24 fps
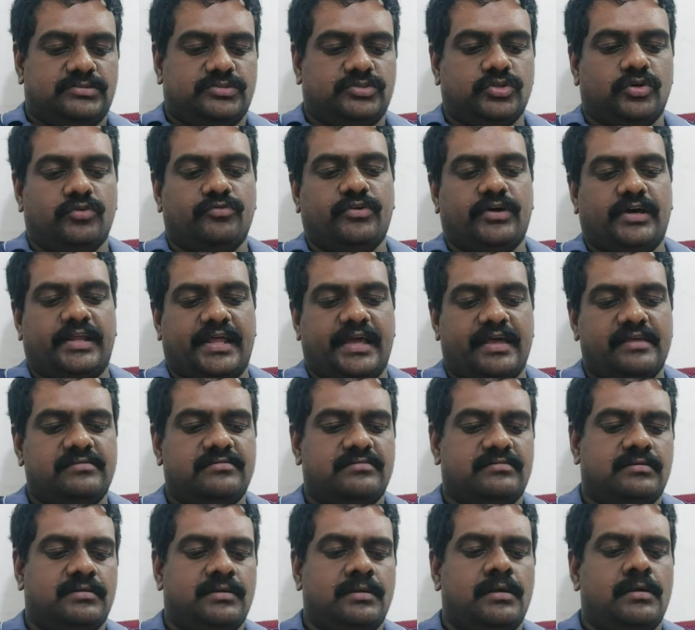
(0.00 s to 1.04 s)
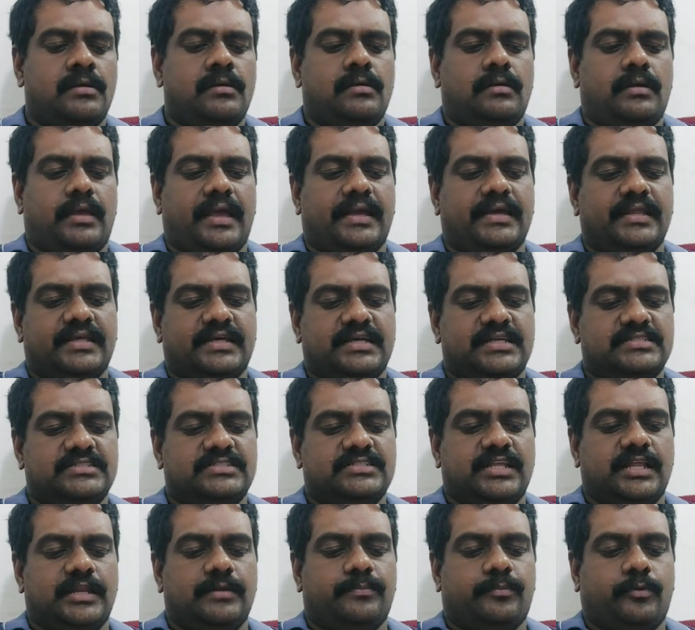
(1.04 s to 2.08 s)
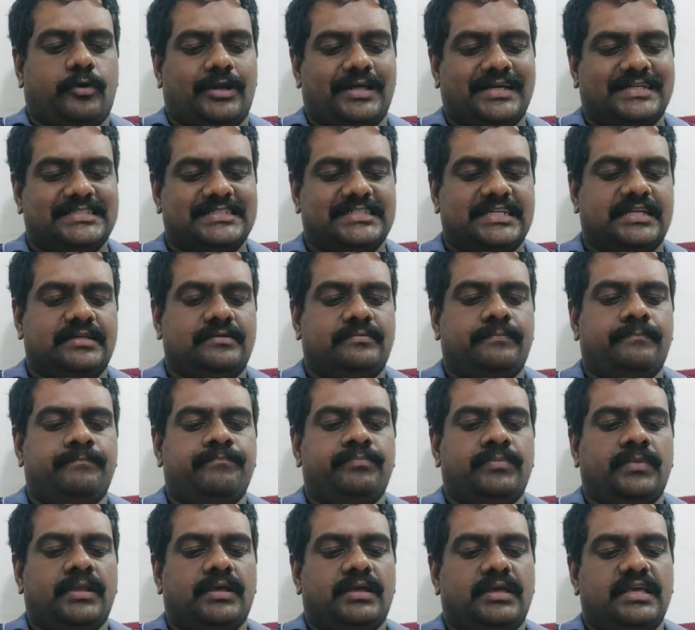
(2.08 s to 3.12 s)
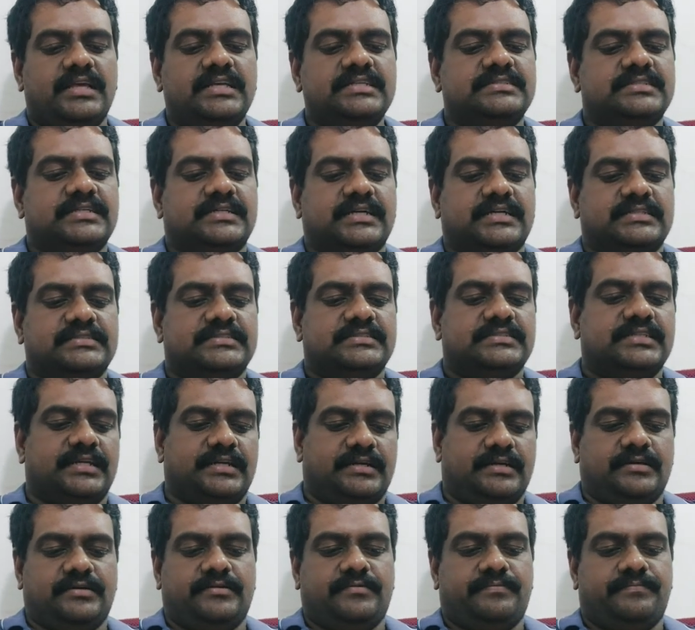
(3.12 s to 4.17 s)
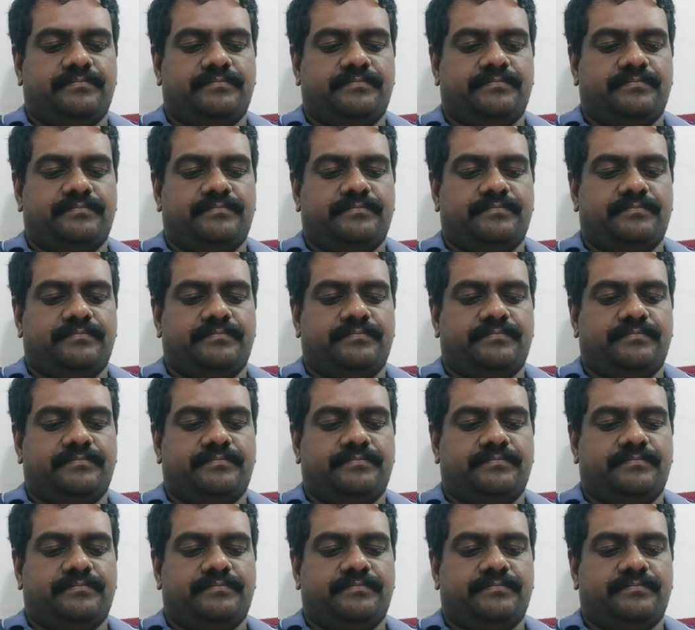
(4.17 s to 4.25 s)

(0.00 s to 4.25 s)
So far as agricultural production is concerned,